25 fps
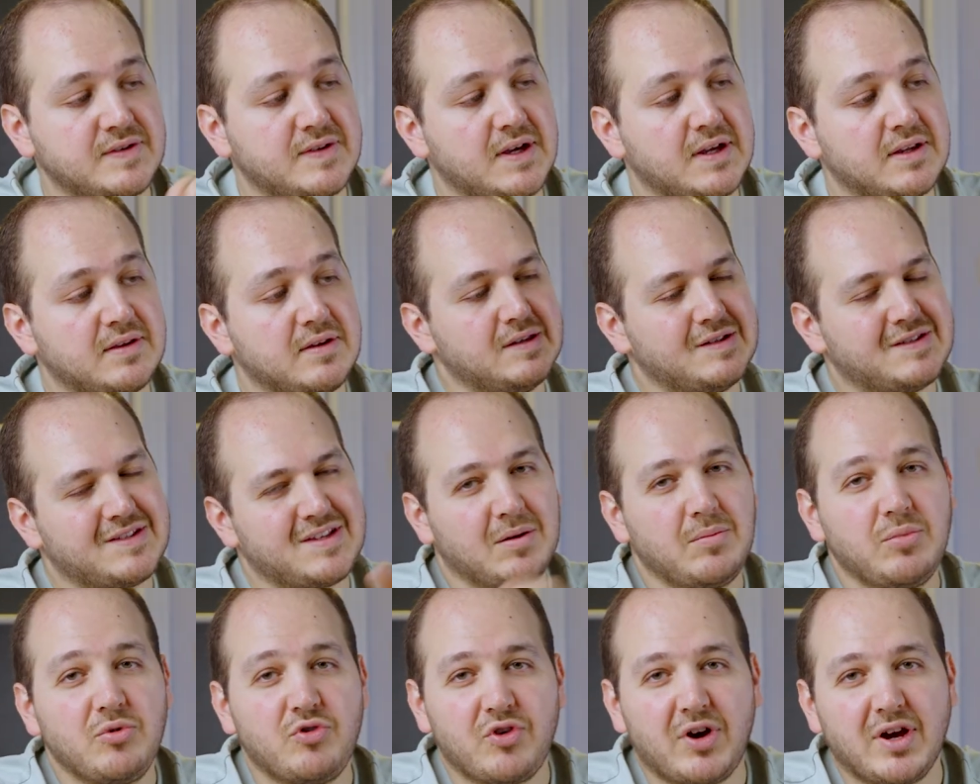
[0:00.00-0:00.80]
that
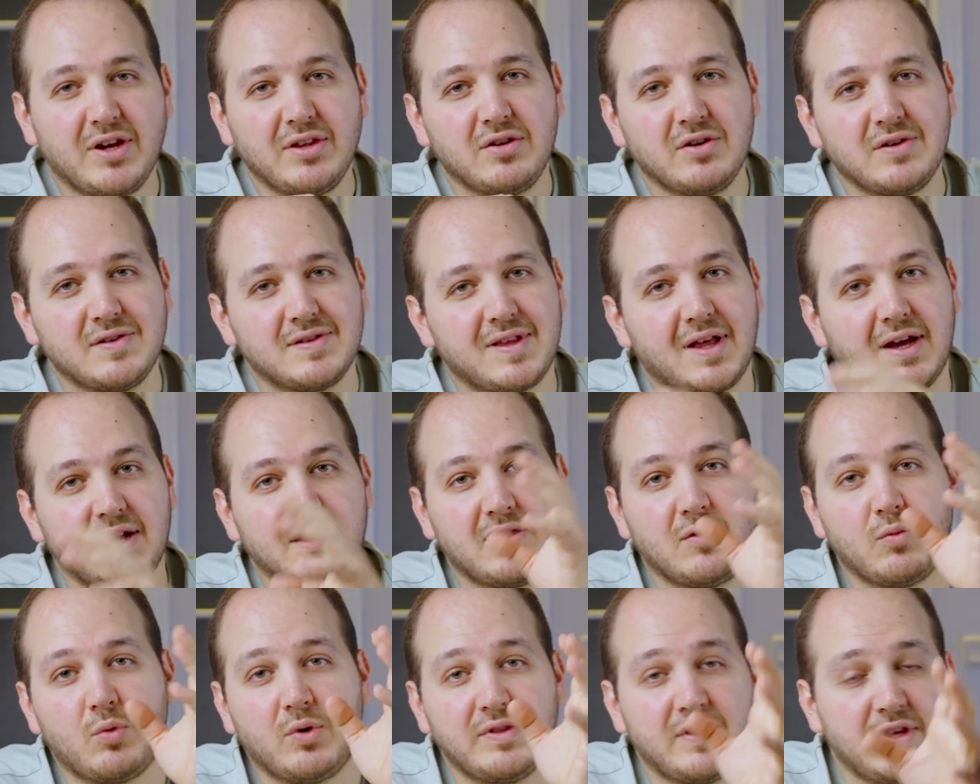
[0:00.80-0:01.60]
some grinders, like
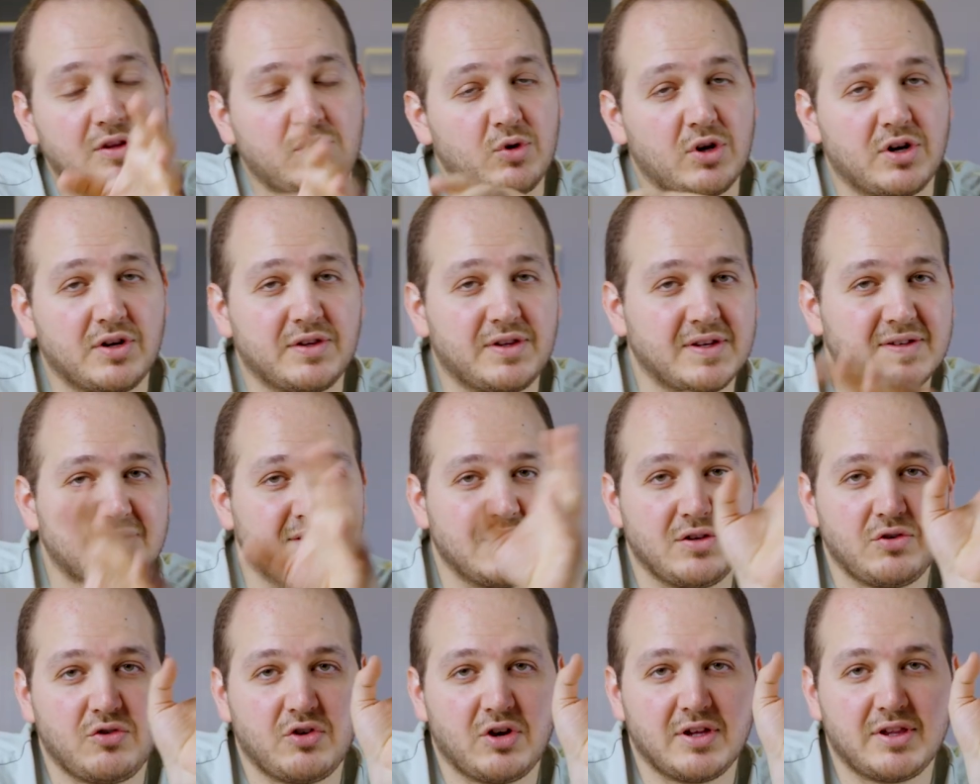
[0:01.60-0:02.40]
the one that we are
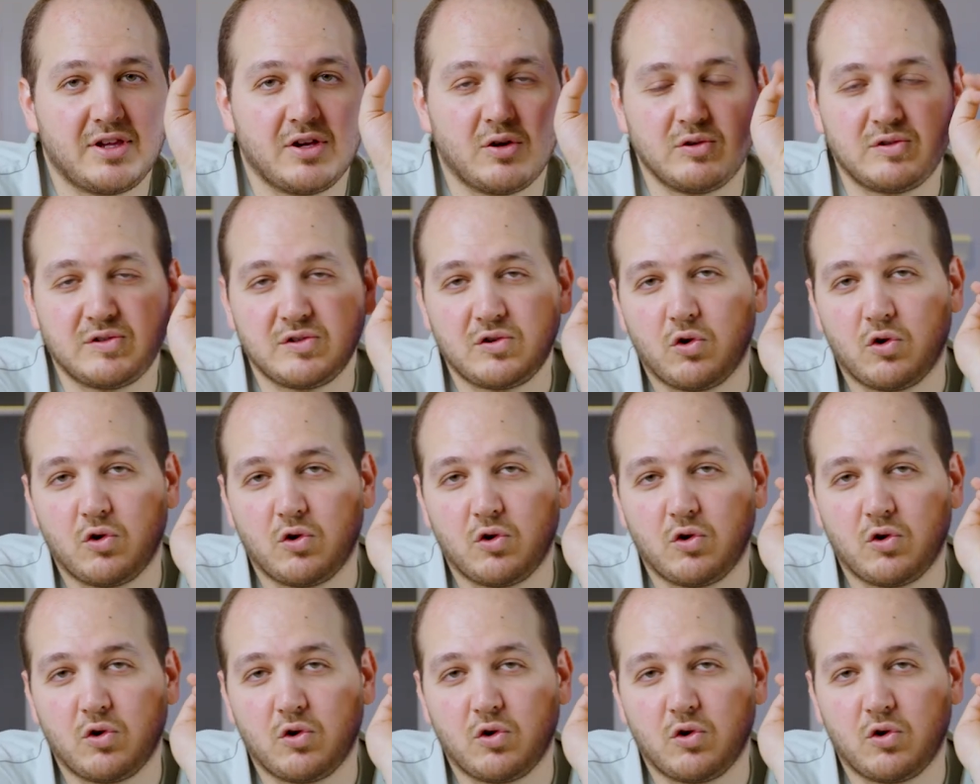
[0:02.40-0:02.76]
testing right now, it's